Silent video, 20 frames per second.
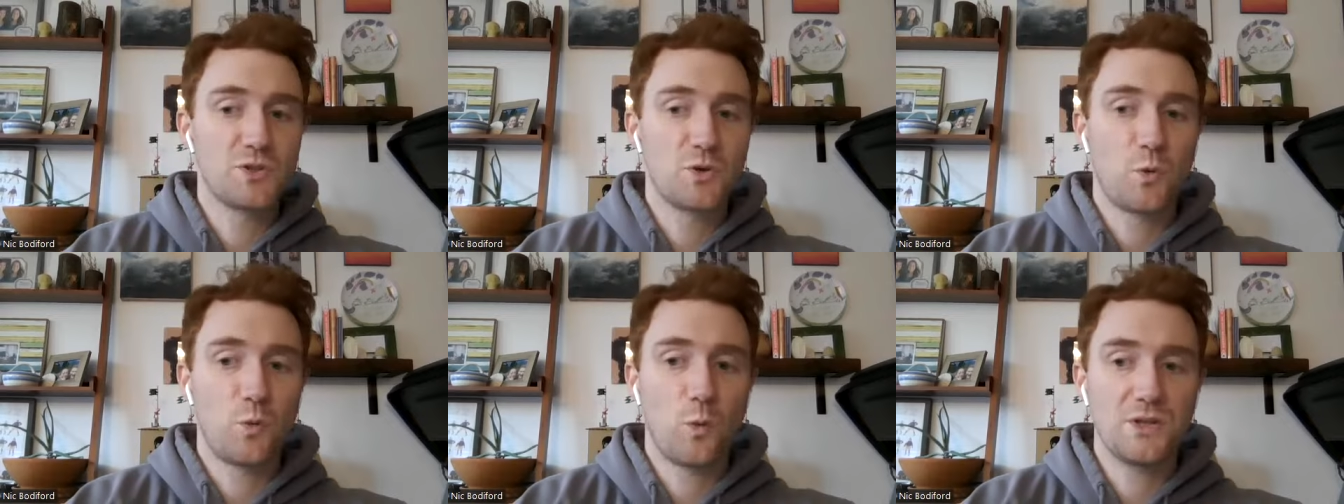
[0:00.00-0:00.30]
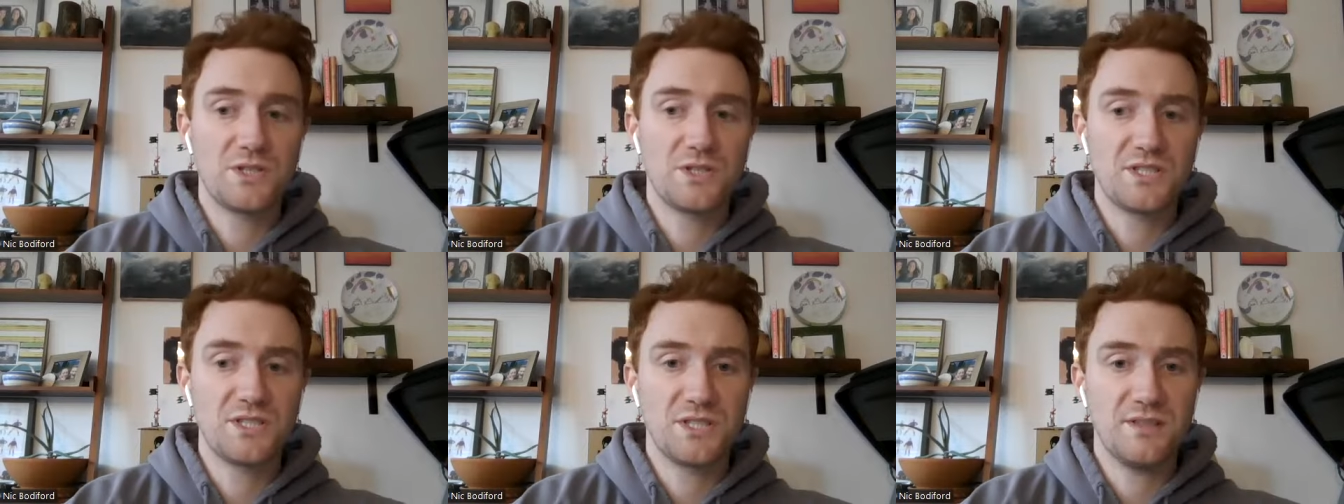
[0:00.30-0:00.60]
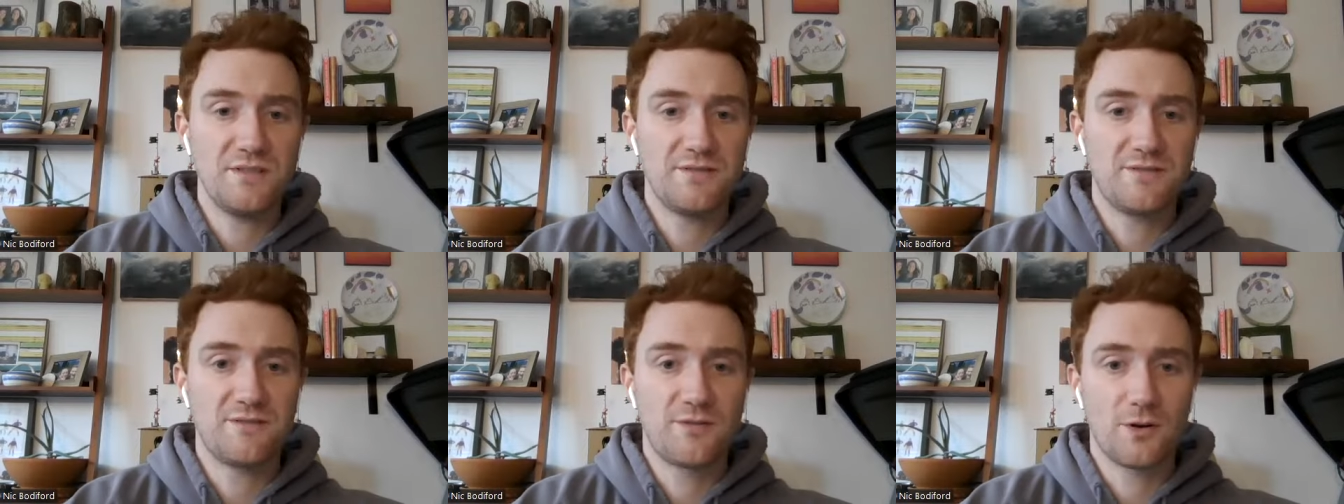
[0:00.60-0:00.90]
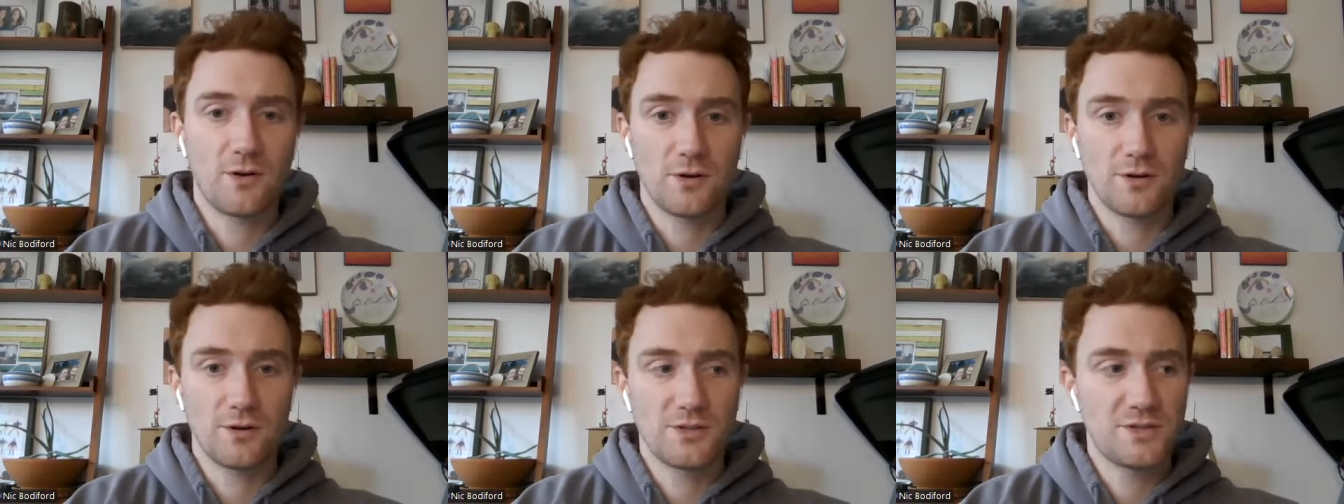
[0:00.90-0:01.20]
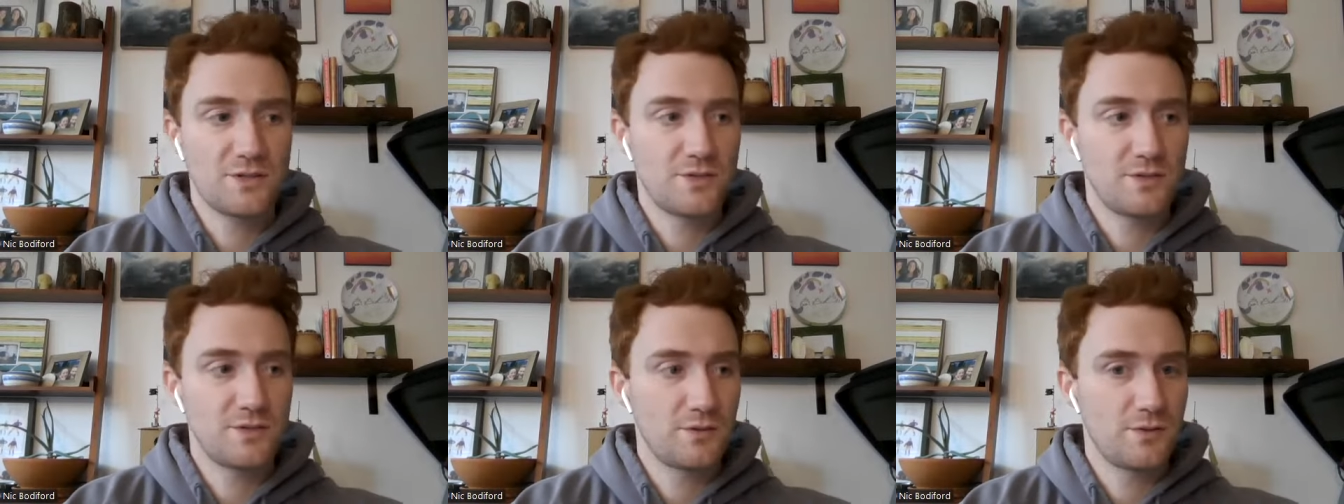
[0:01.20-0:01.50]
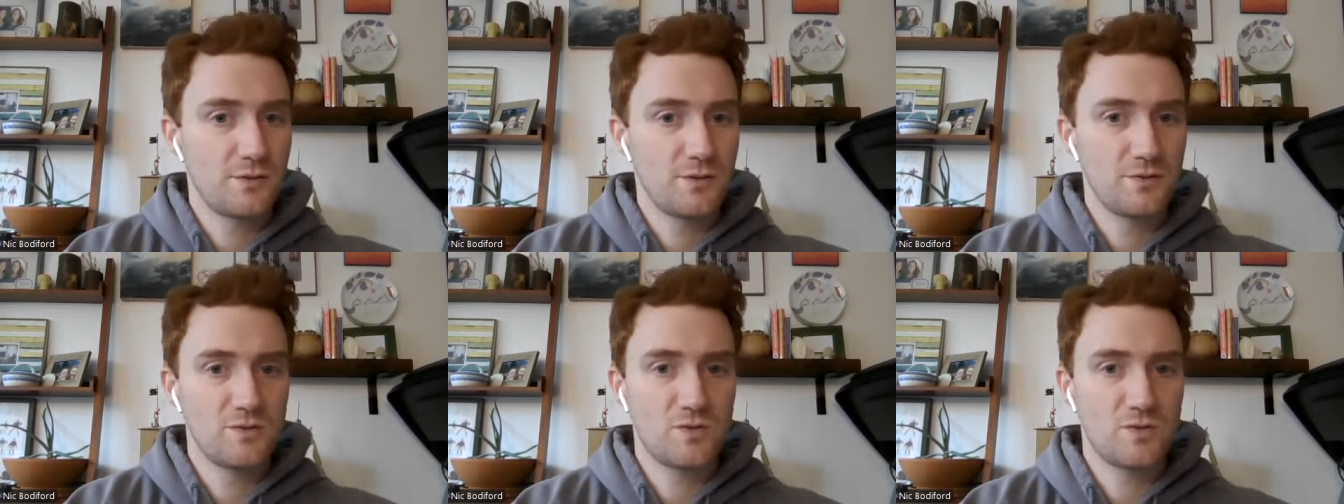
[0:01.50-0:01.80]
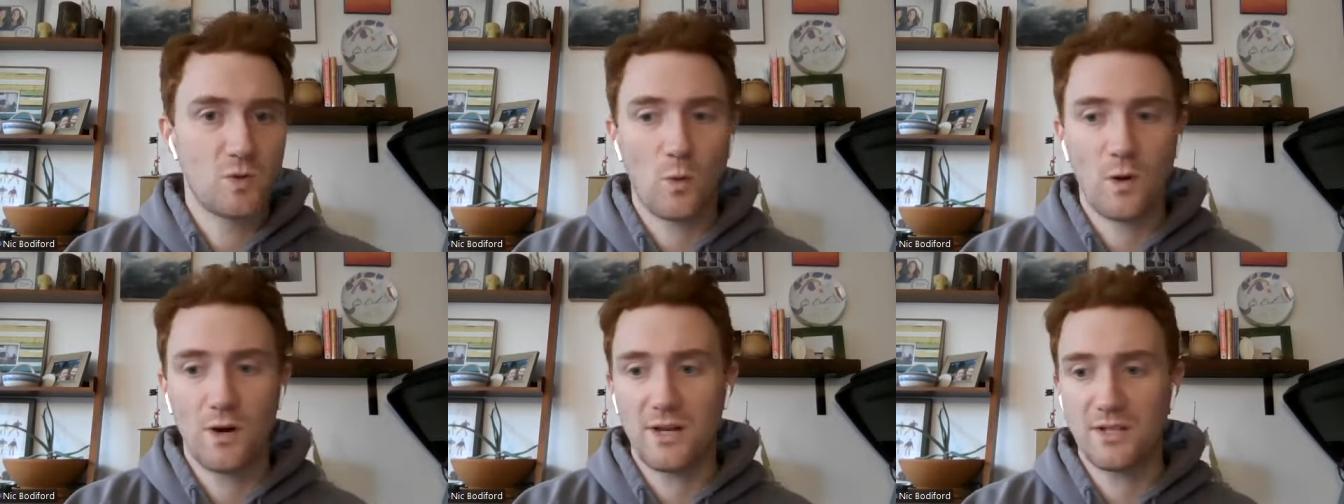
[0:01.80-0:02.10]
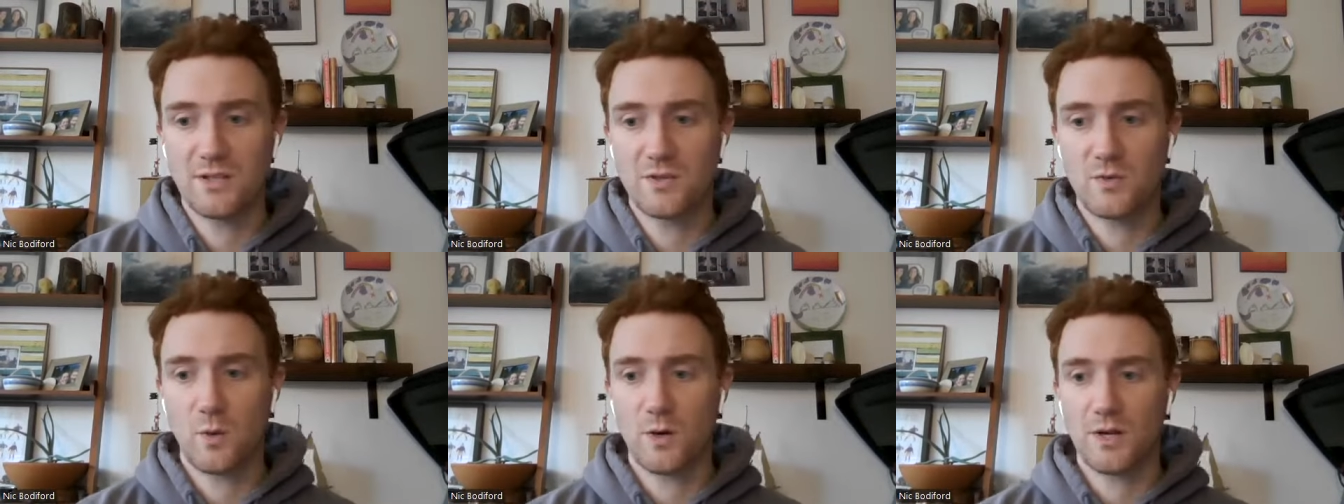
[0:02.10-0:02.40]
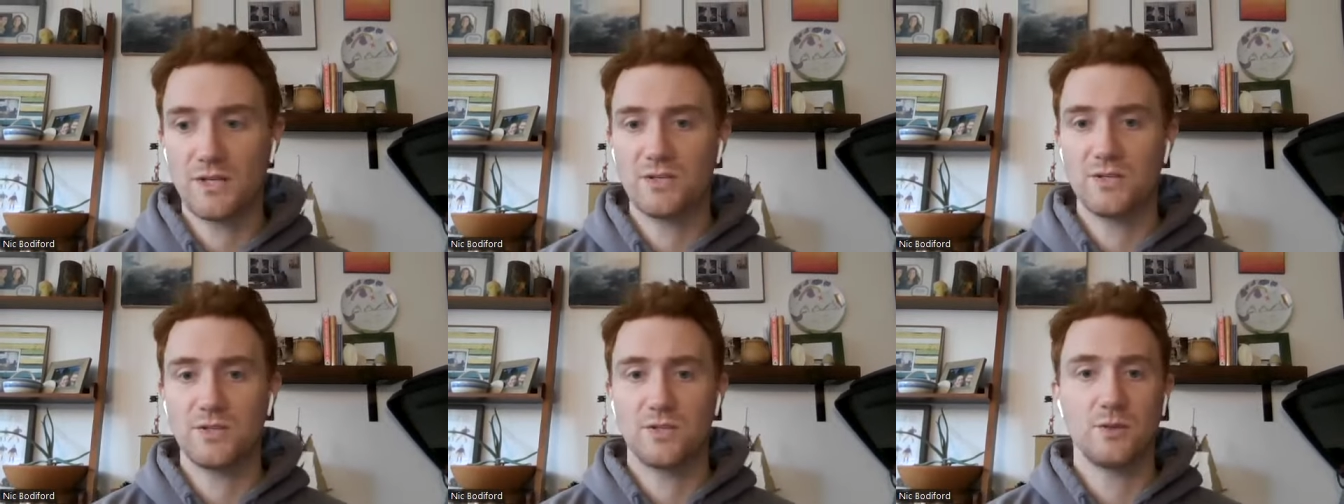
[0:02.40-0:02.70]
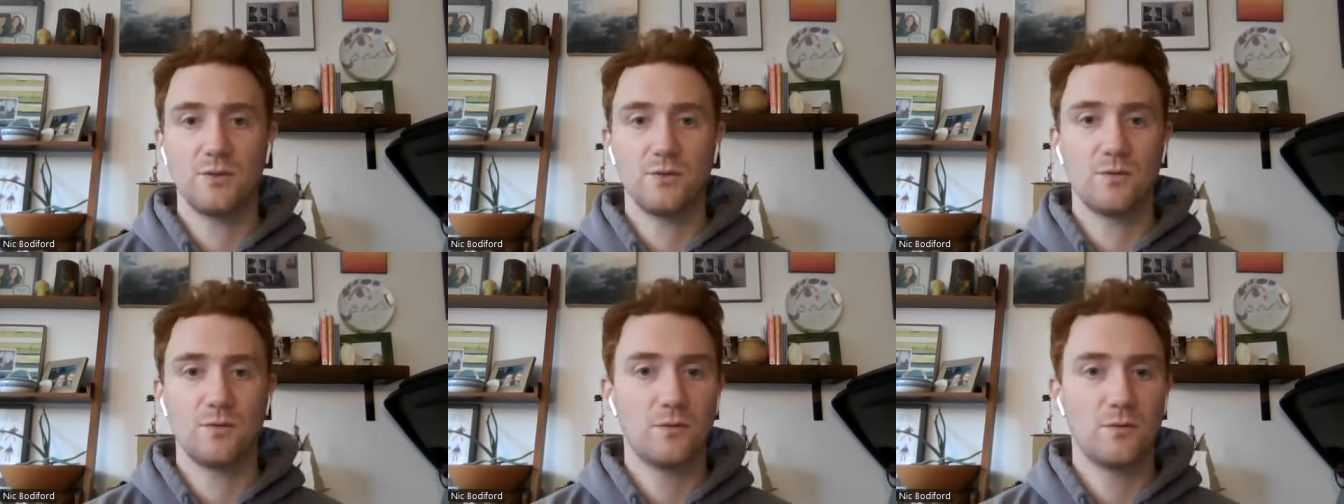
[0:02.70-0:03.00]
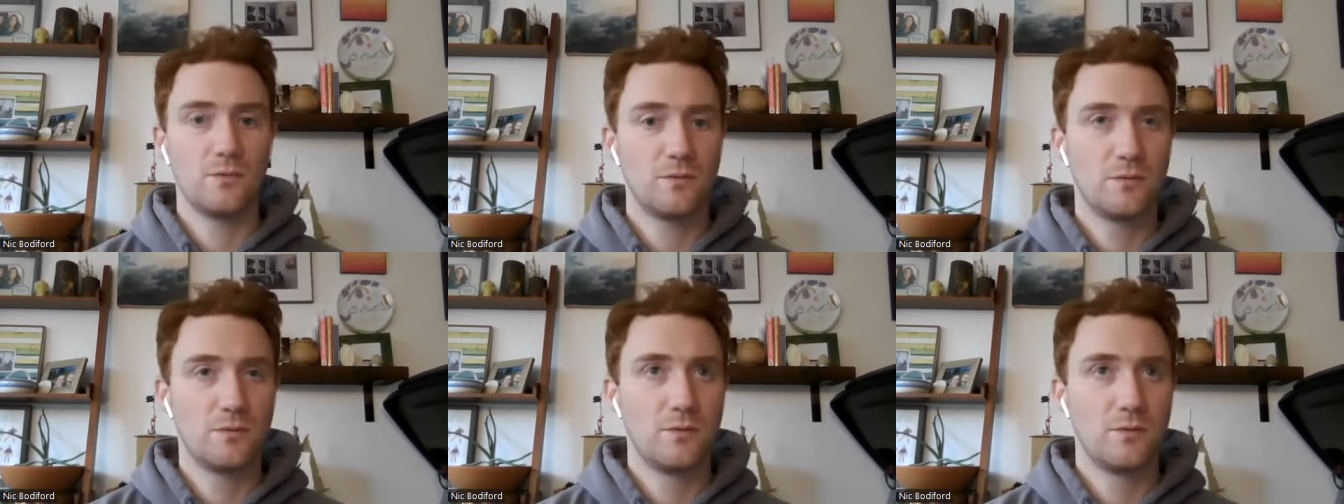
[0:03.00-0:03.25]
21st, 2022.